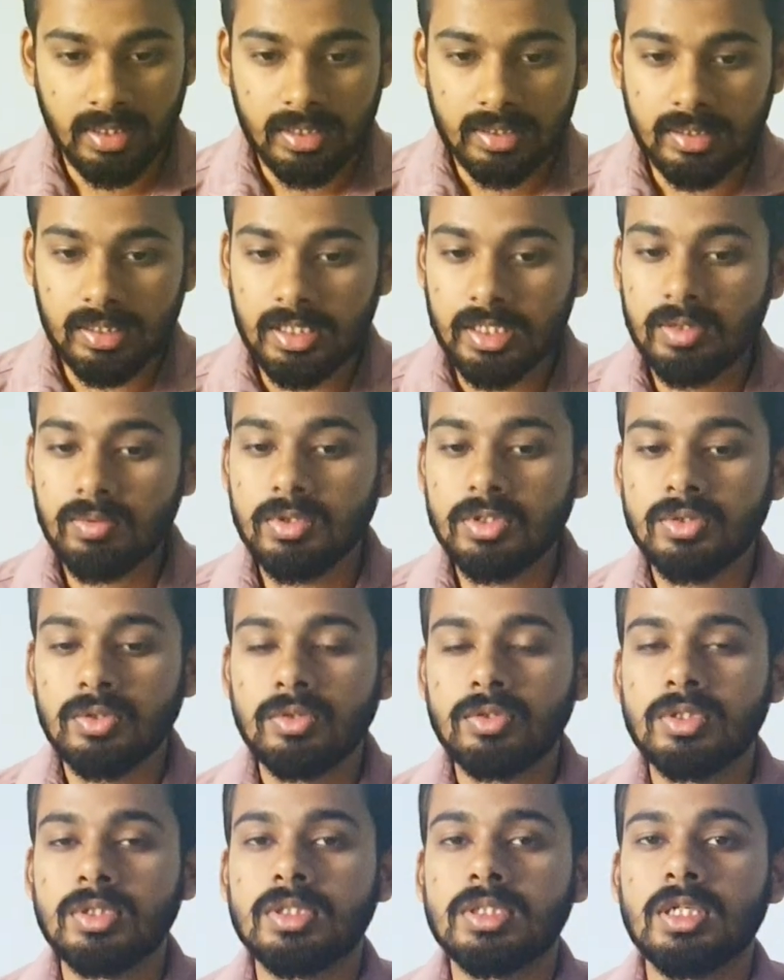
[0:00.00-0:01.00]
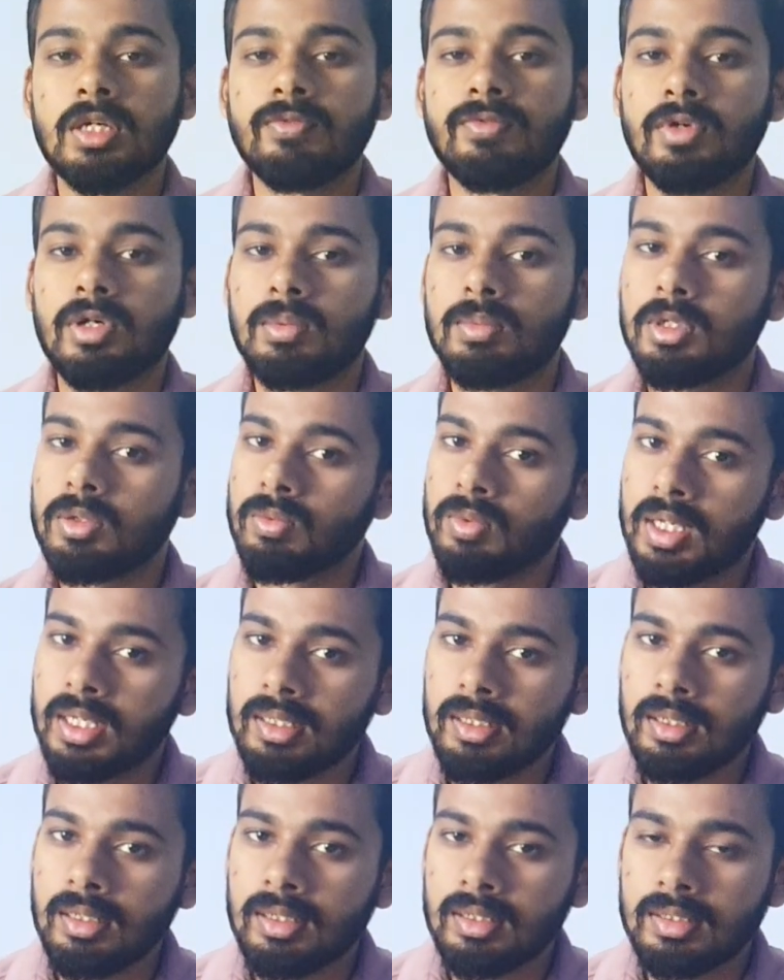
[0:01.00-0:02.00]
The liquid solutions are formed
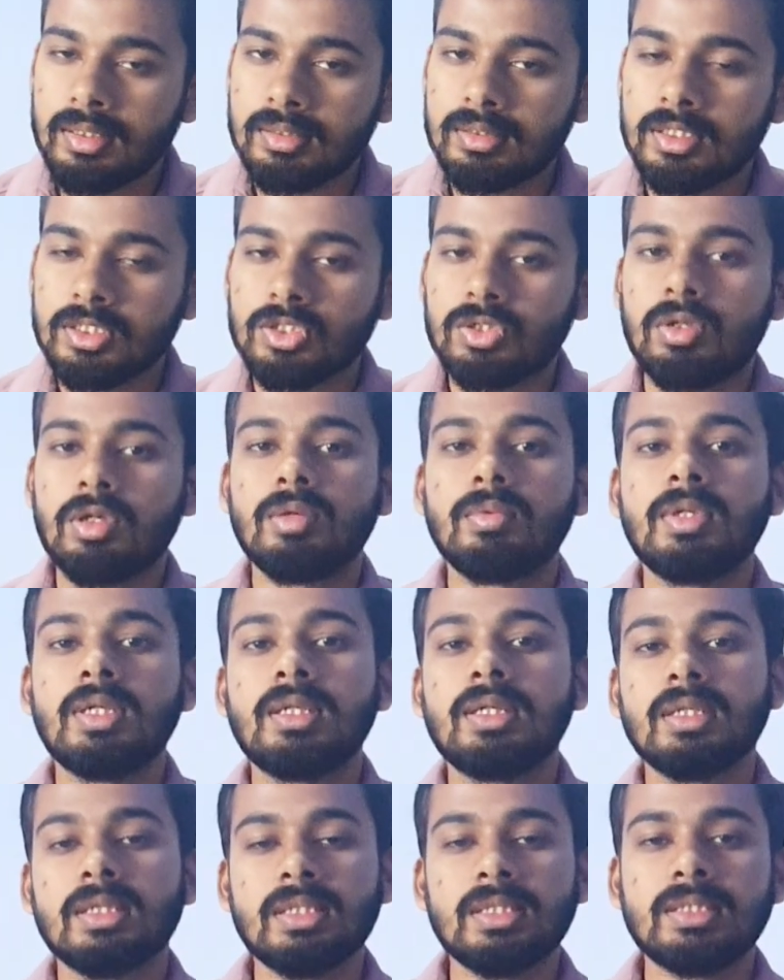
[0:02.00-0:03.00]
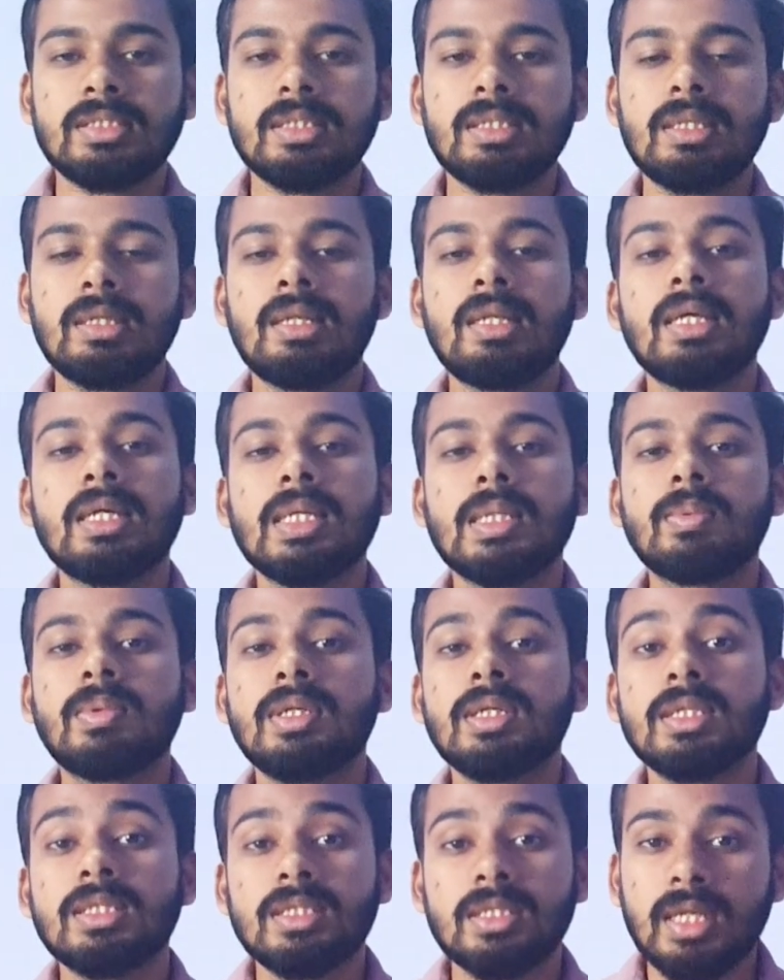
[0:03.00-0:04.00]
when the solvent is in
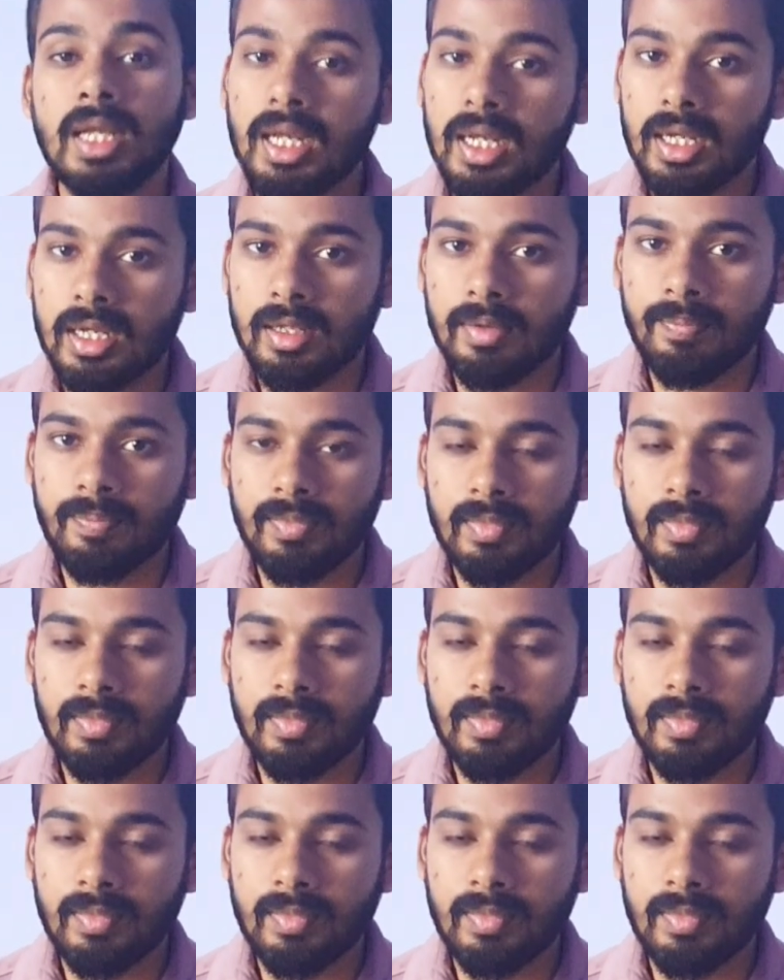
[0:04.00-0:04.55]
liquid state.